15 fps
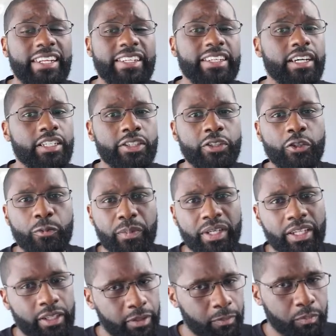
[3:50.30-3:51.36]
it a little bit
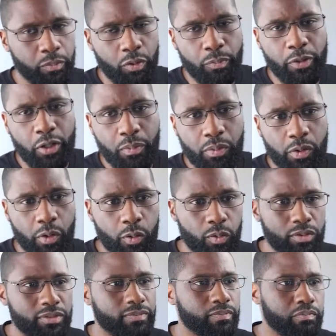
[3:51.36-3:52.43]
in Premiere Pro.
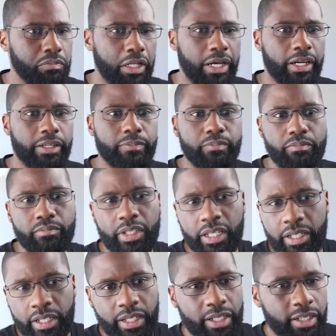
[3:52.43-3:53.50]
Like
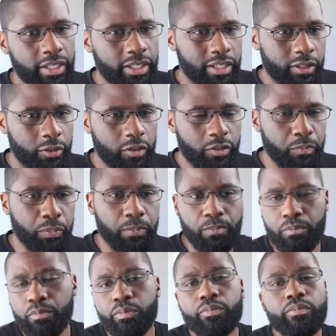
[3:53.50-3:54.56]
you can
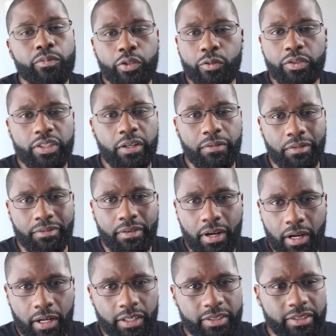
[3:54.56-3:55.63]
use different
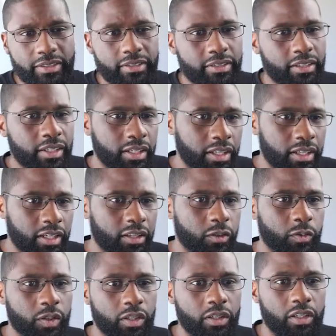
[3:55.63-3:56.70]
fonts. You
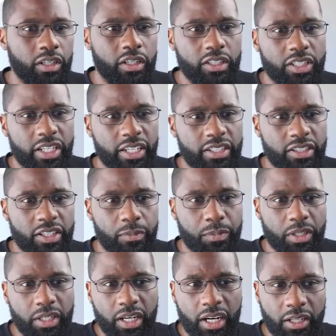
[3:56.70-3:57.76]
can uh, change up the
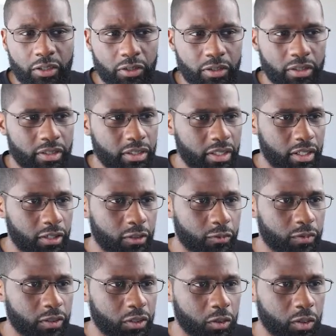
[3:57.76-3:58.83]
color of the
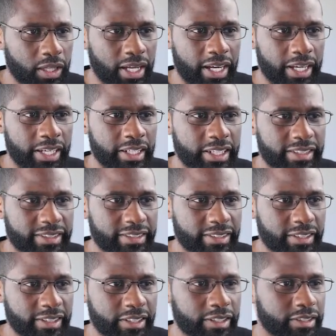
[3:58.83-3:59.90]
little line that's in
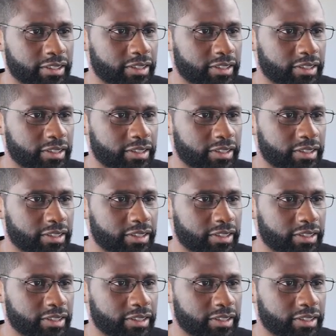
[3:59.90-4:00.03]
there.